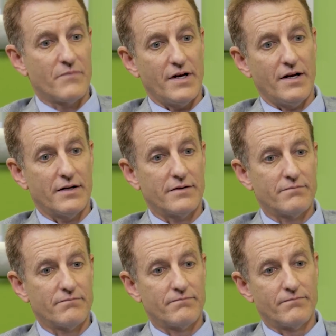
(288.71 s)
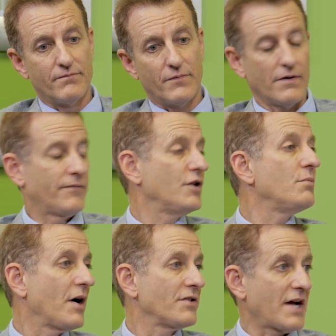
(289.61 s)
in a few
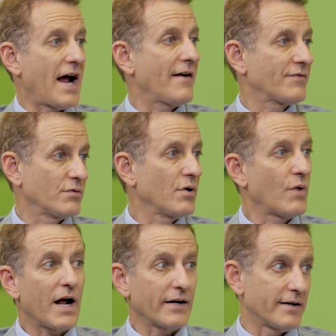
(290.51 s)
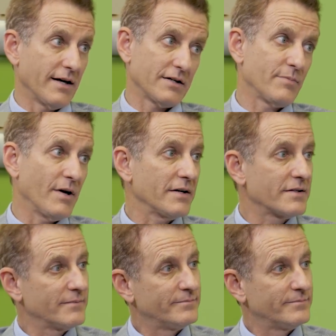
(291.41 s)
months after a rally takes place.